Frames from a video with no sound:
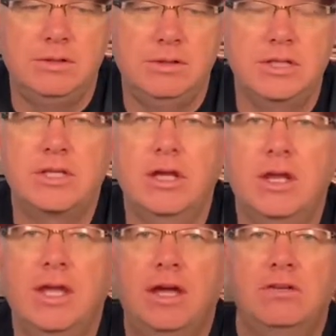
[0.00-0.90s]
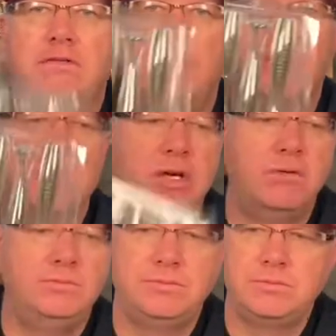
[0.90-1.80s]
it's going to catch fish.
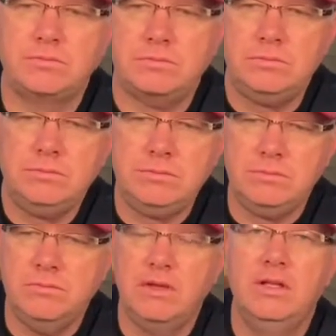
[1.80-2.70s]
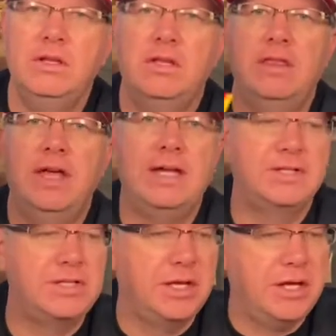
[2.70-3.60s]
So
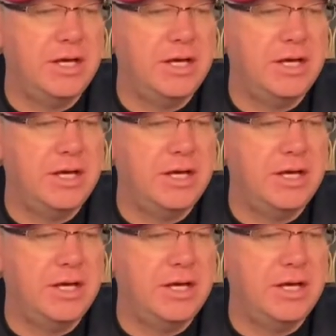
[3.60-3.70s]
that's a, a